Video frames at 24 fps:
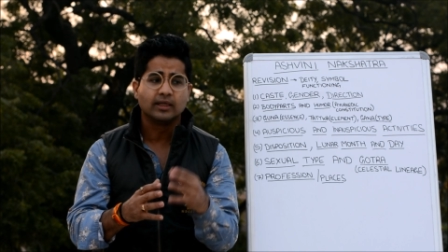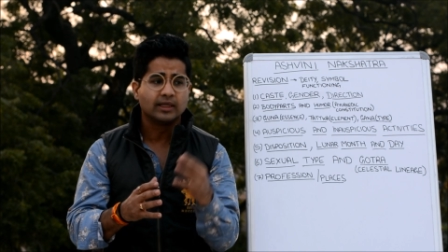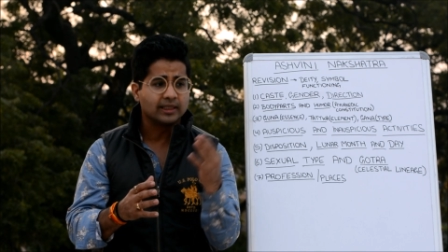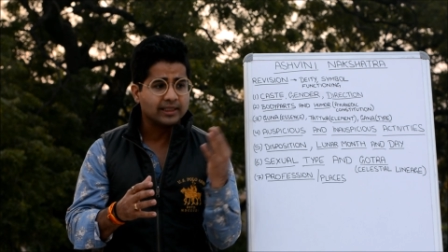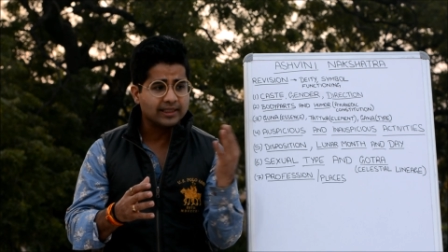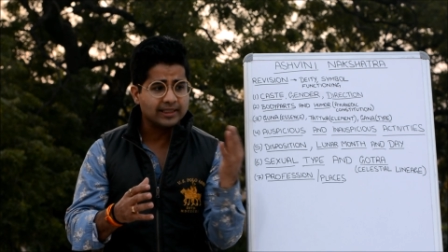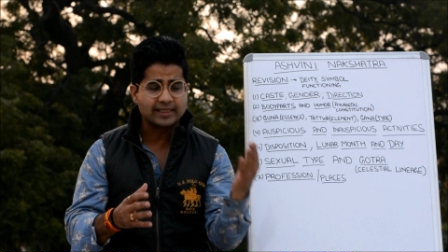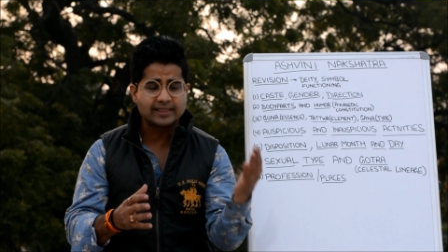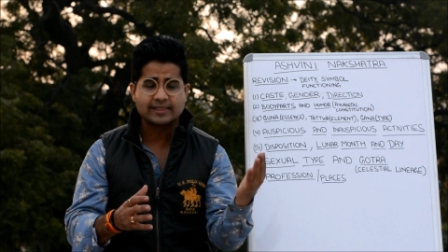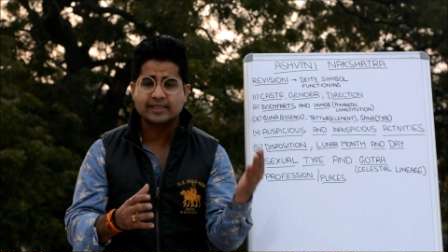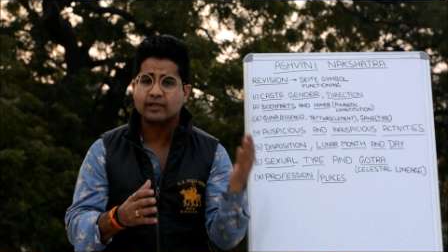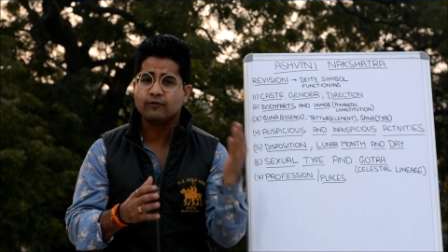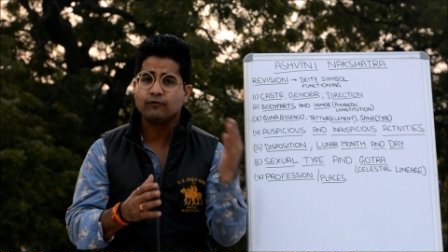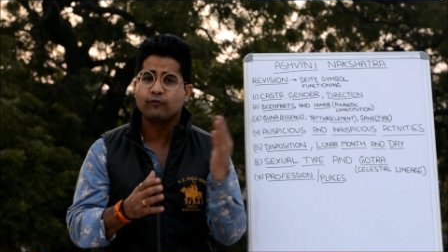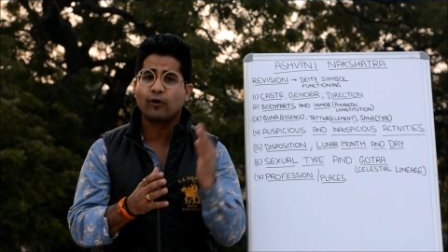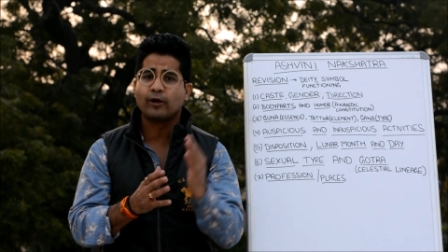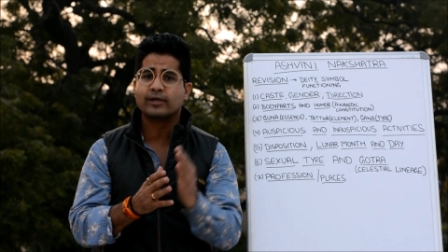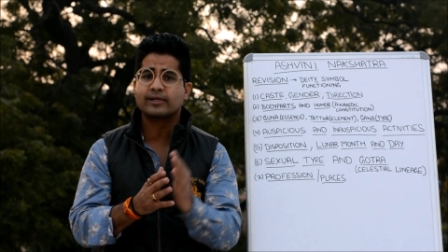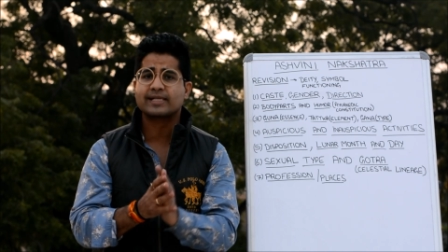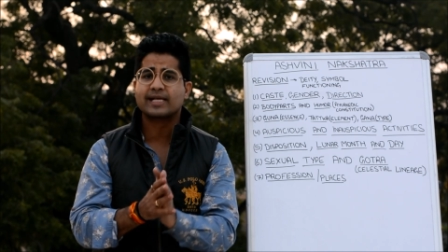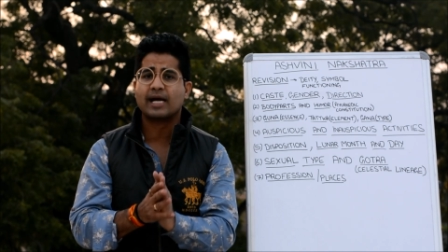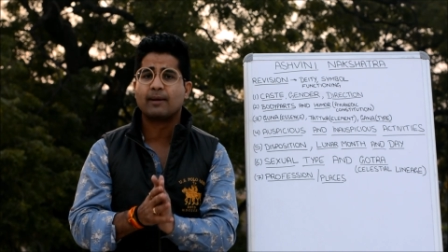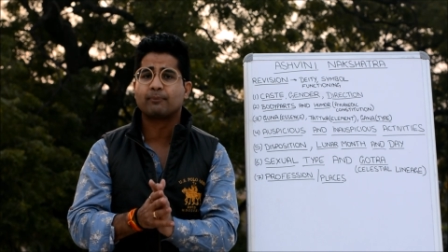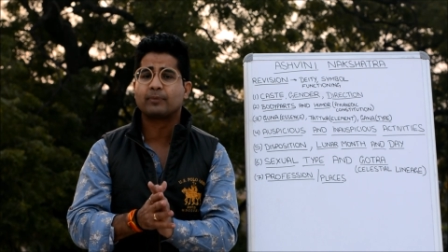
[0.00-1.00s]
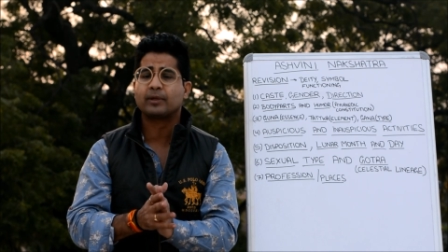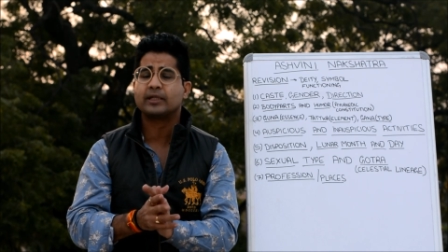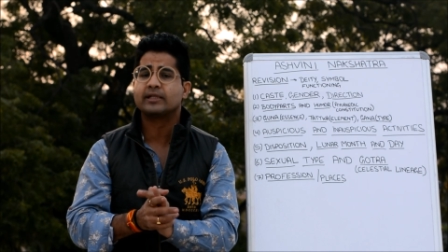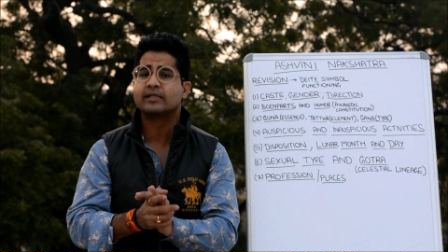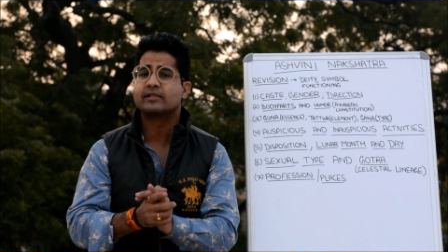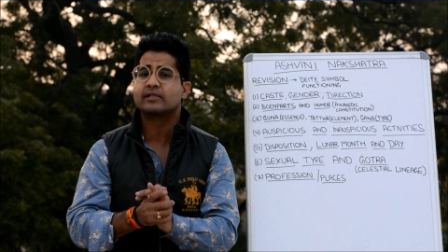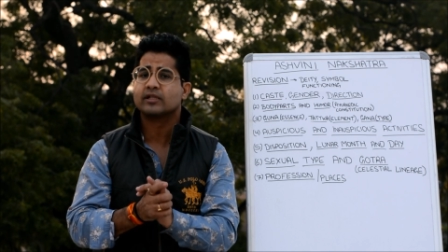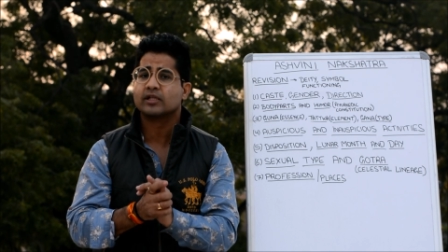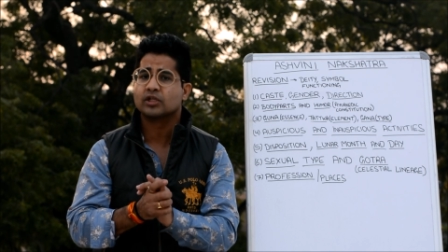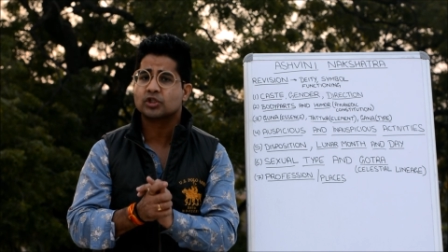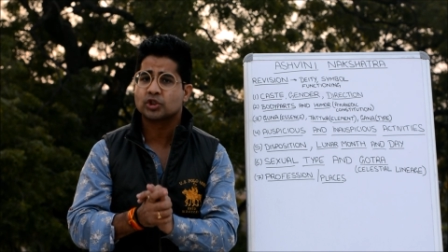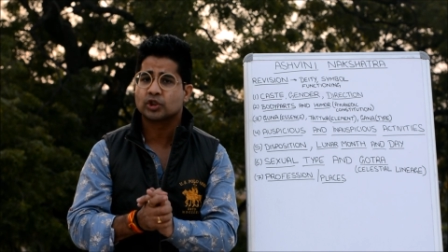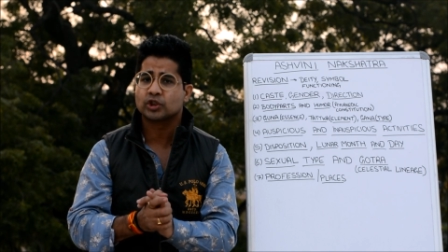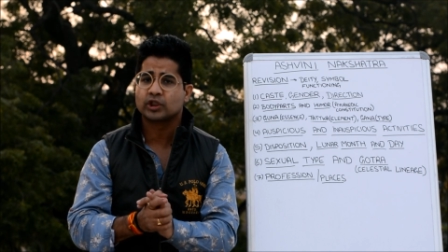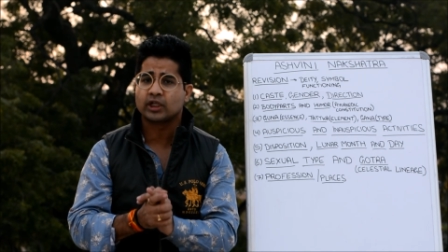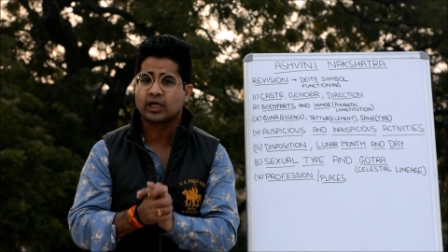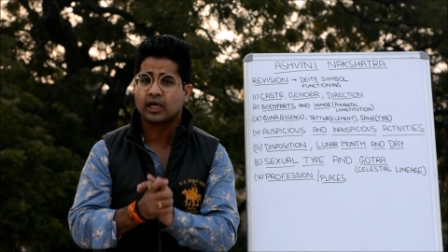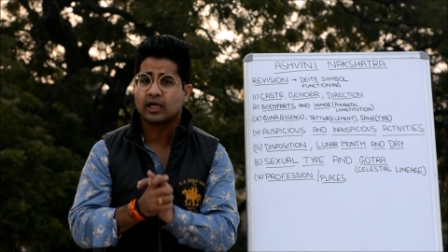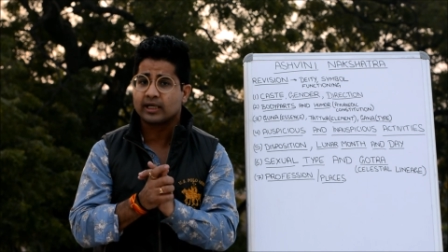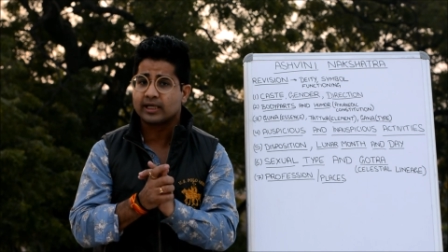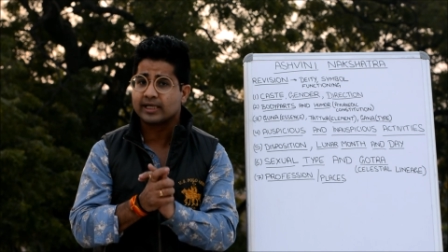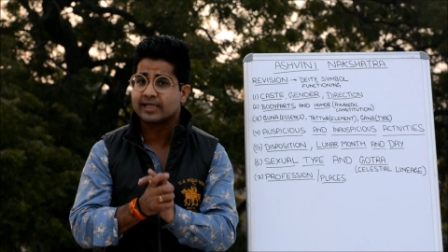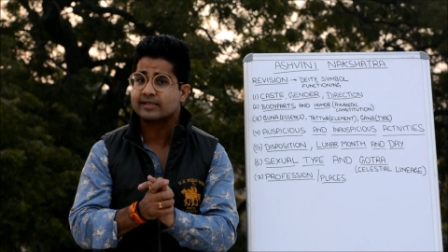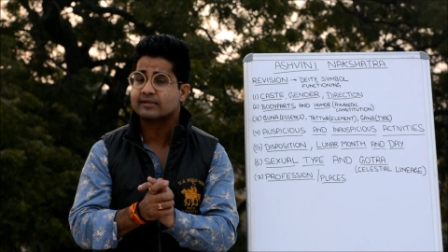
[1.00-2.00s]
let's say for example this
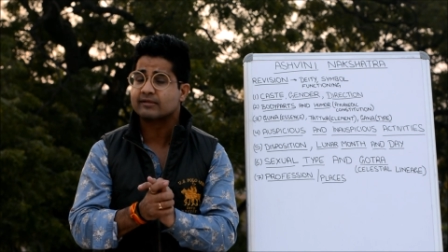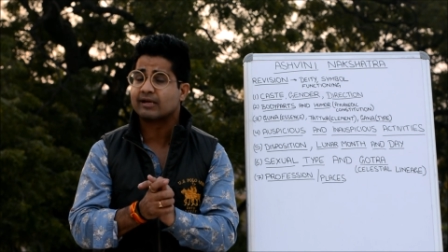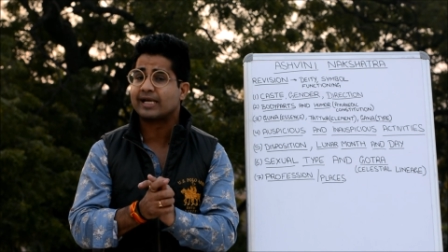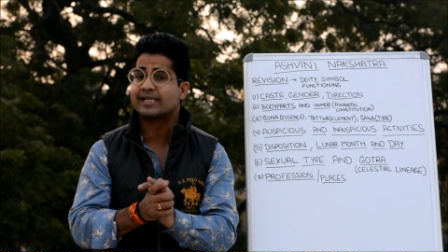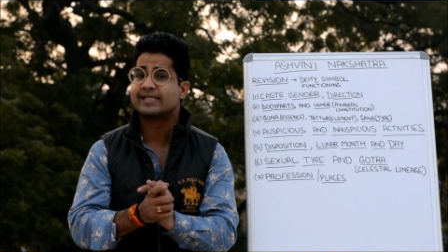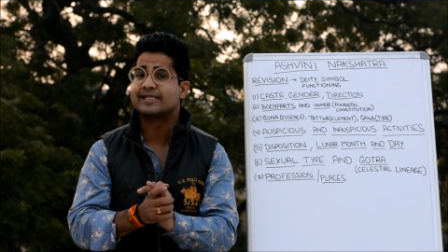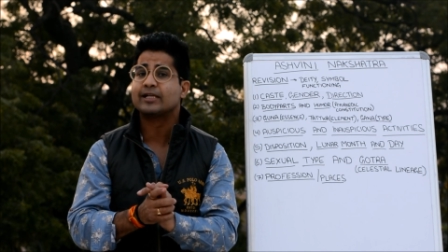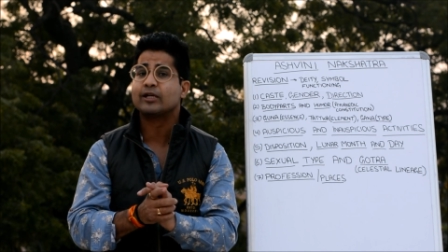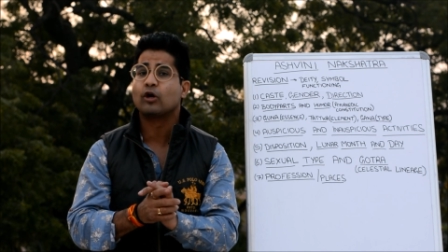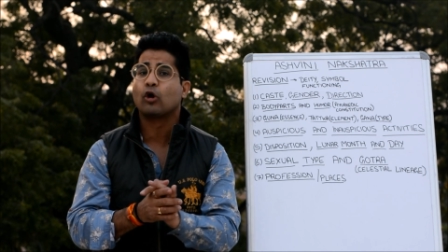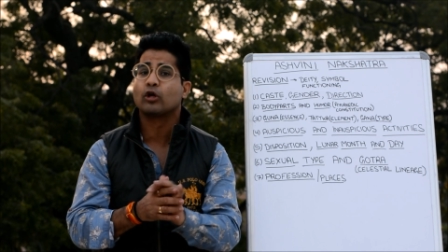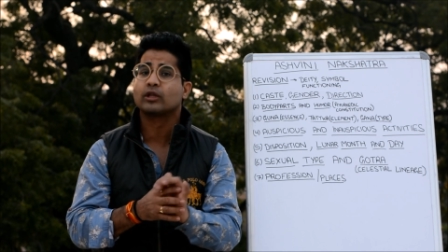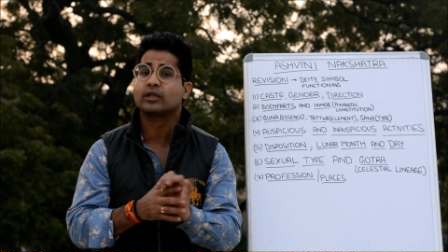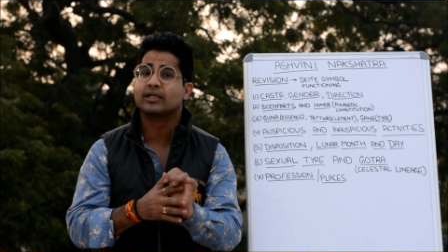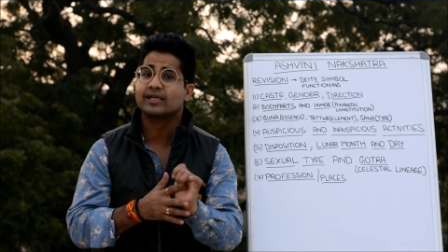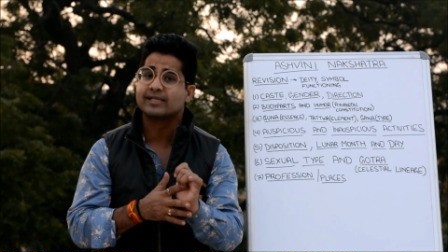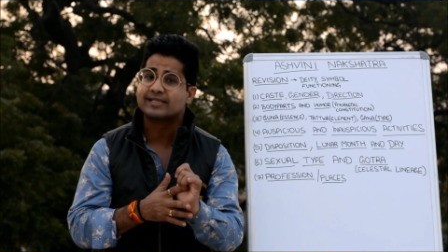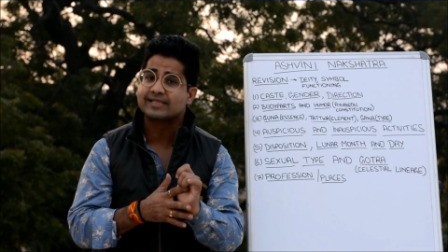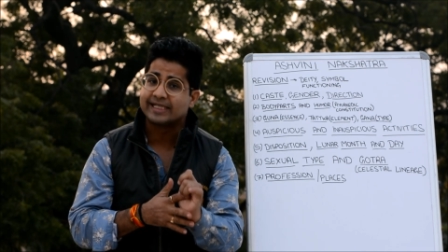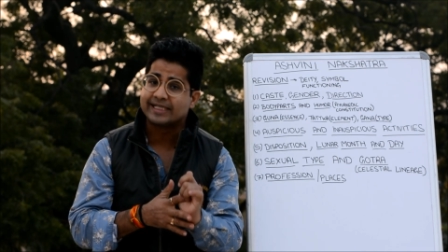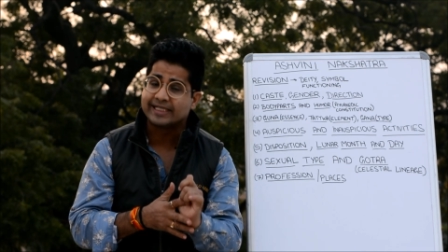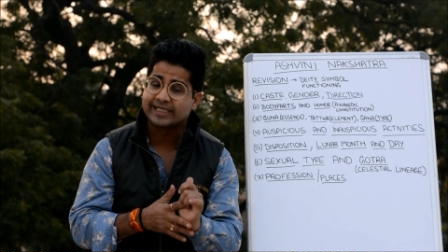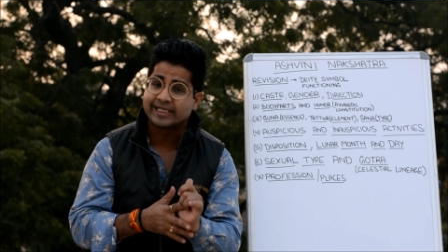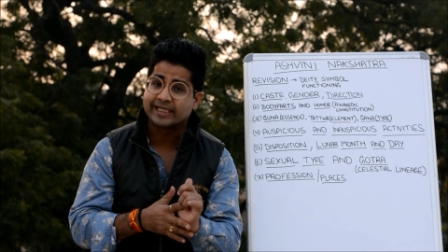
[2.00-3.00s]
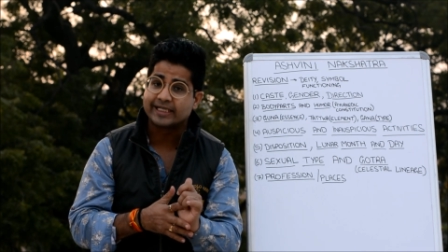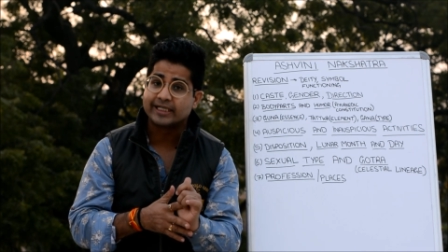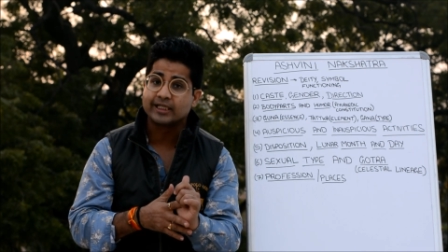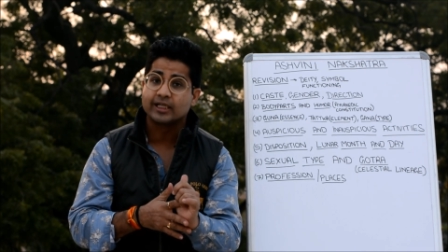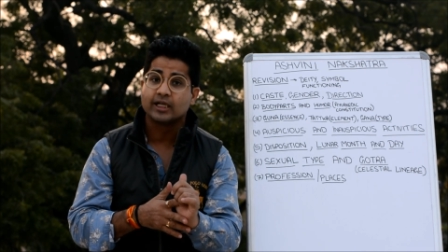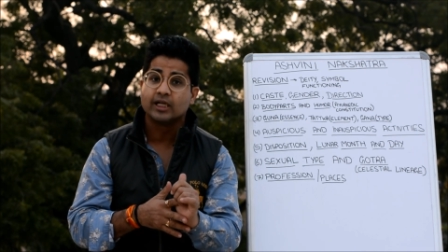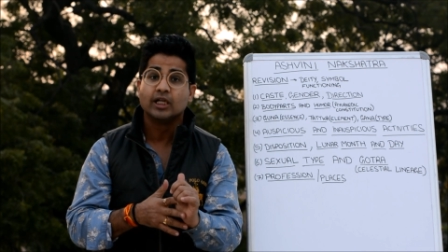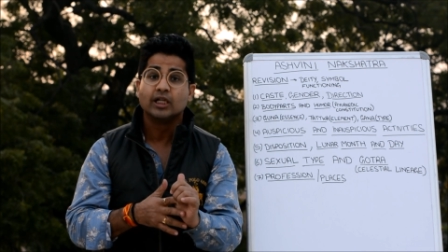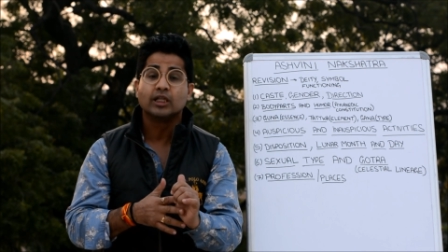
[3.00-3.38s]
Nakshatra is rising on the ascendant,